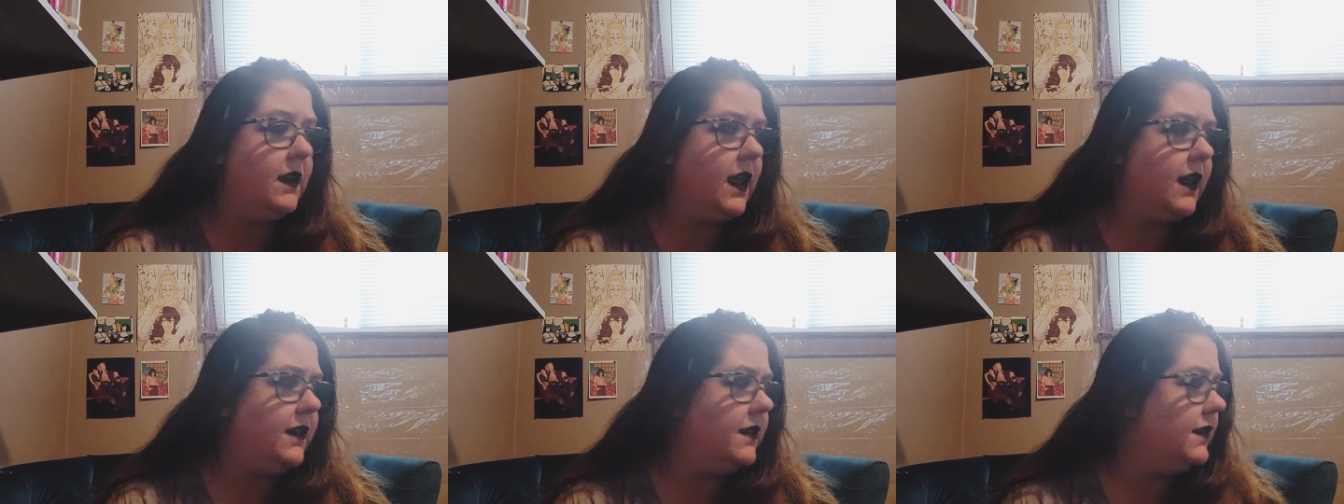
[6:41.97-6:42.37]

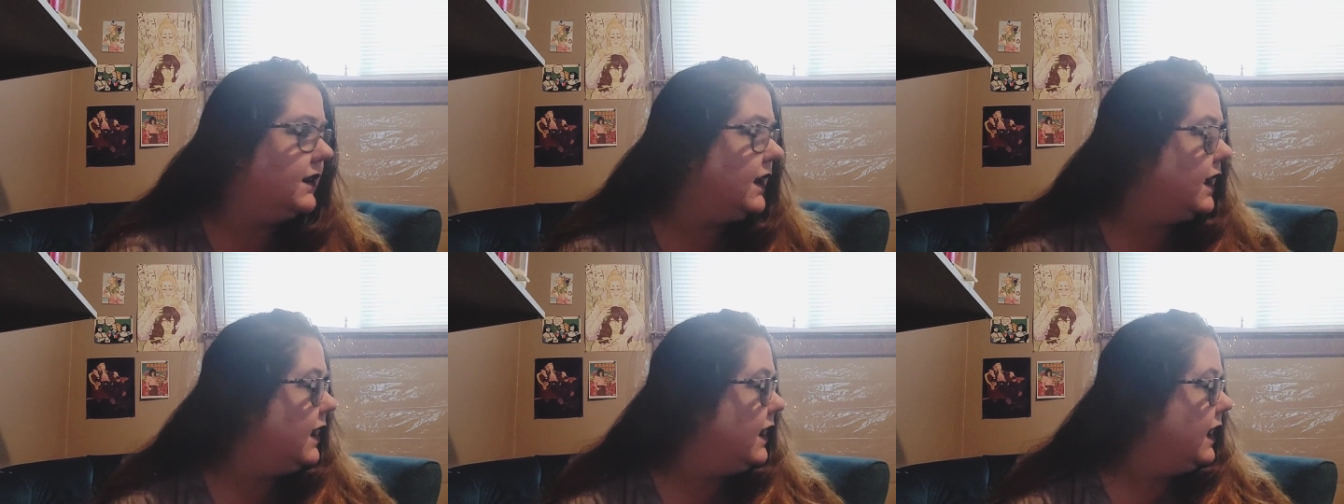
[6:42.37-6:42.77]

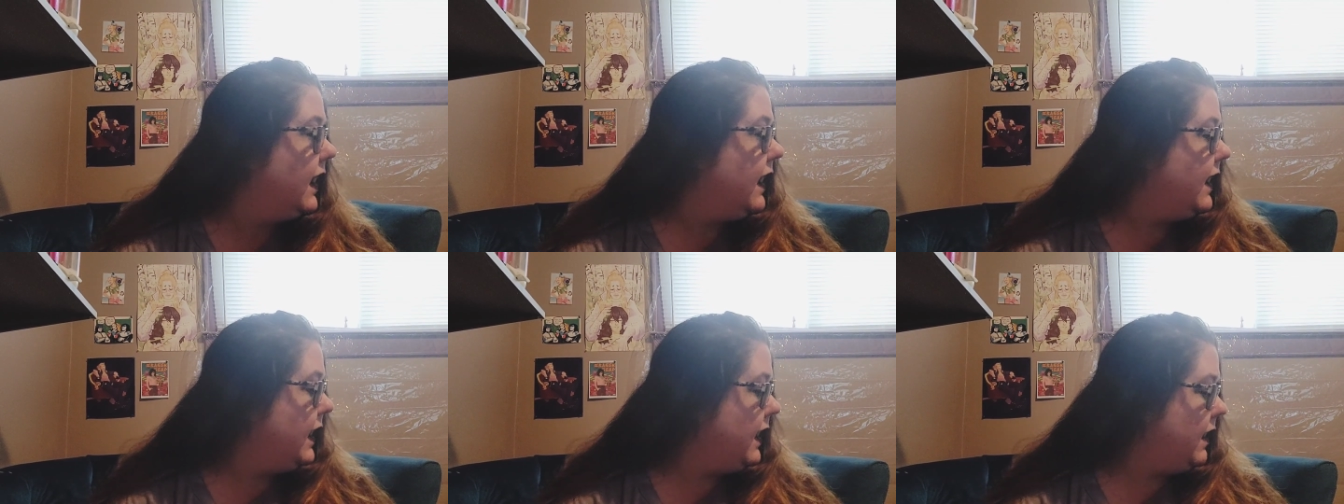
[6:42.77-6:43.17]

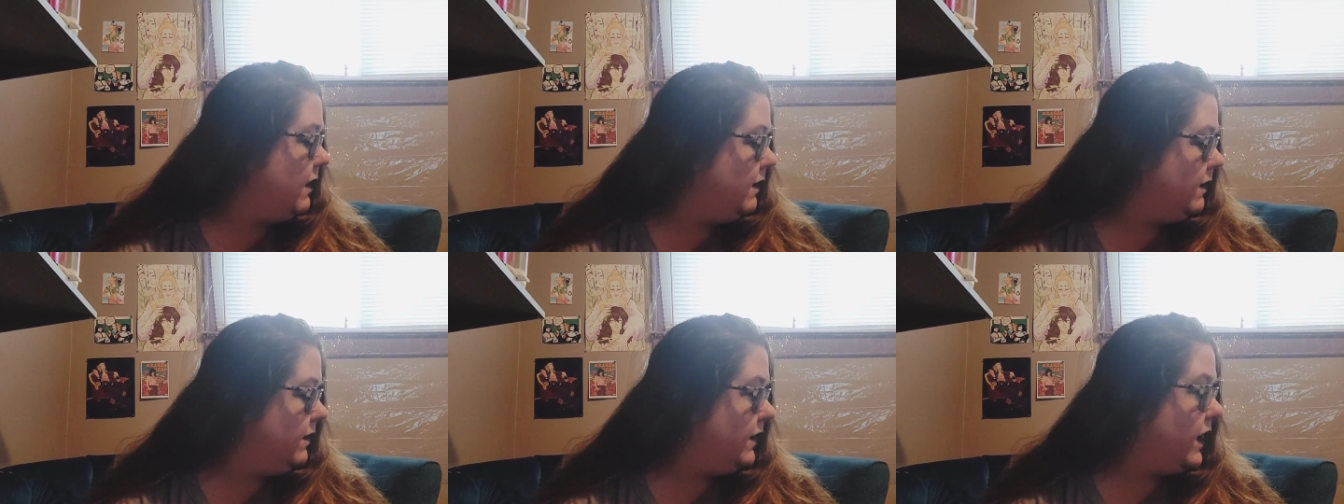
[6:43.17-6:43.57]
I
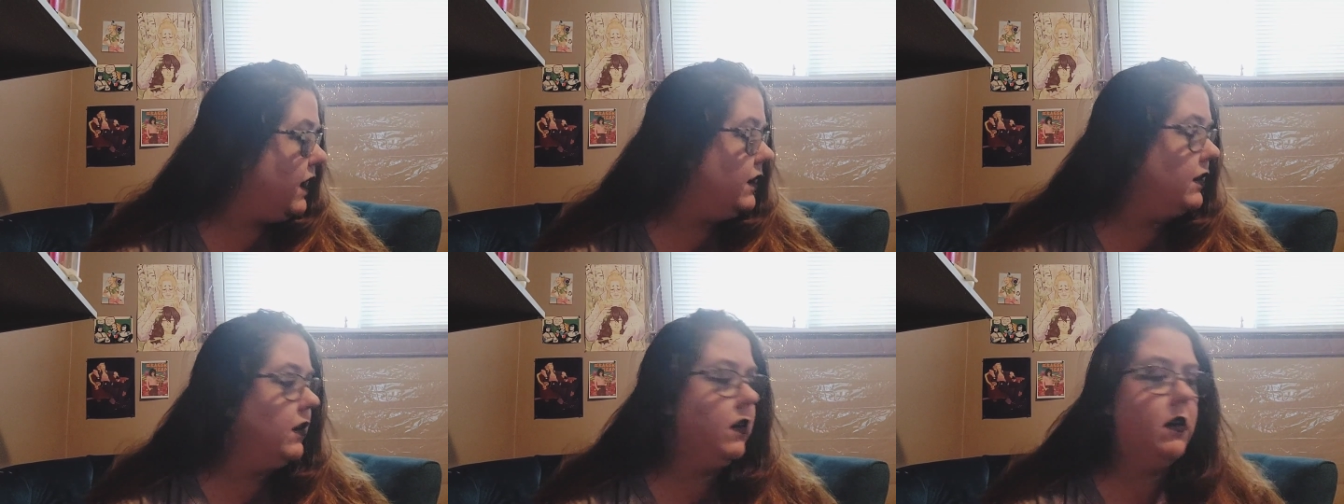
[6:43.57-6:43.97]
have
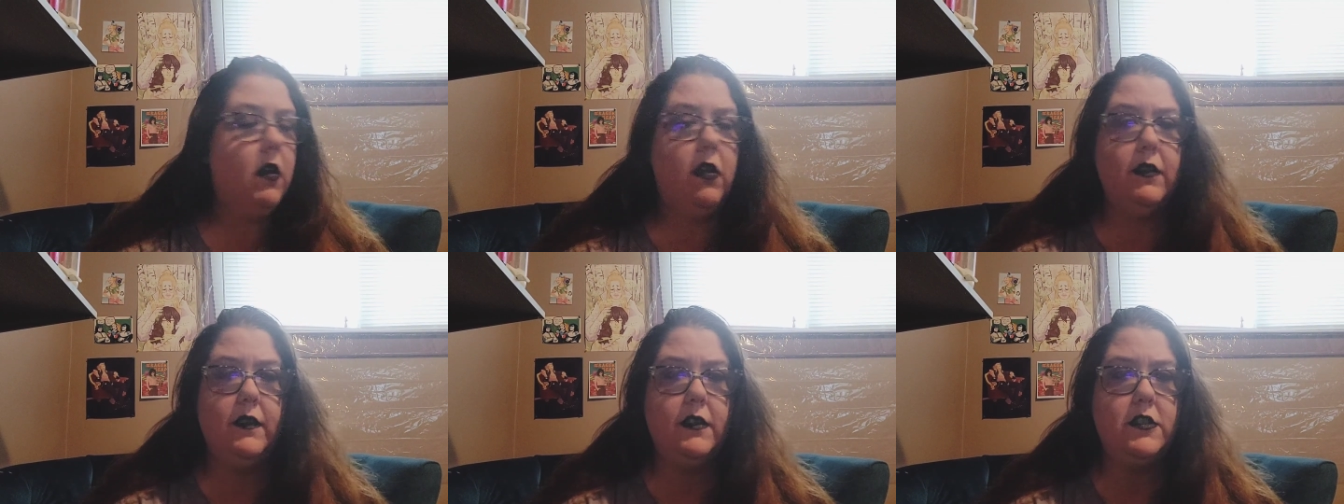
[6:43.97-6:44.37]
Hunger
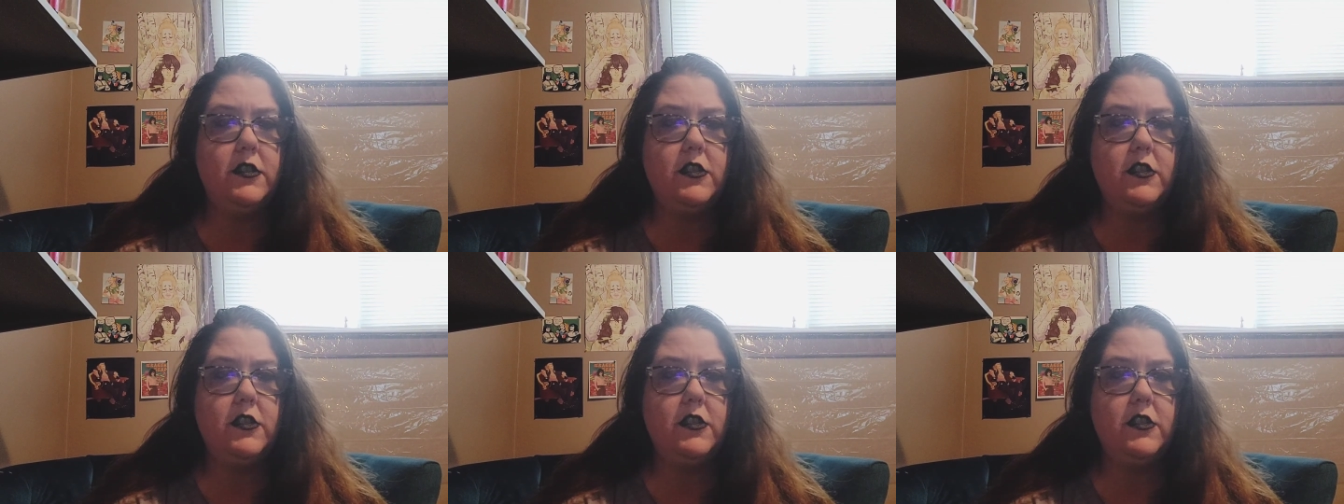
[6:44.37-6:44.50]
on the